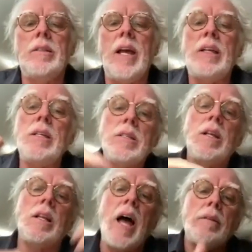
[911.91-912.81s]
that he
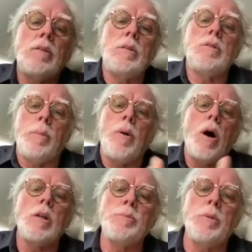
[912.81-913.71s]
still had the
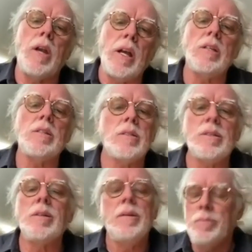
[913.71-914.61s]
bars, but I
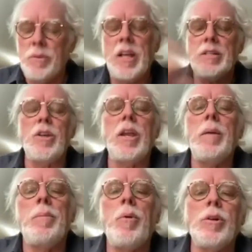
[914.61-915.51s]
guess that's not
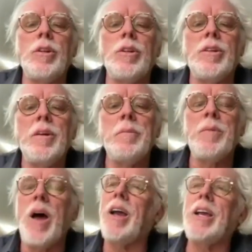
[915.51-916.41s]
important.
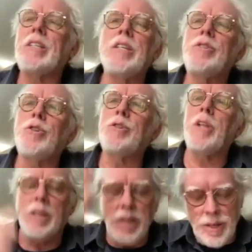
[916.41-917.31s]
I guess it's just
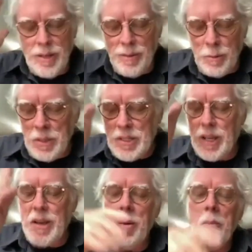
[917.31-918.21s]
like he, a
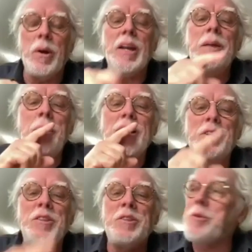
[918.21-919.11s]
mistake.
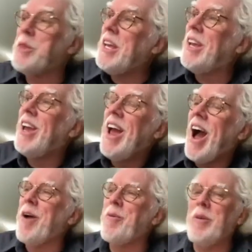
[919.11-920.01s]
Imagine the thing.
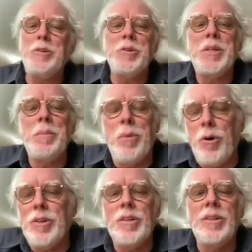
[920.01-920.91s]
I went to see
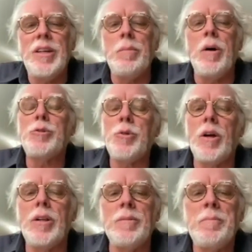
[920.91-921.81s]
Burton in
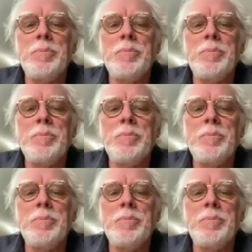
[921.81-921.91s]
Montreal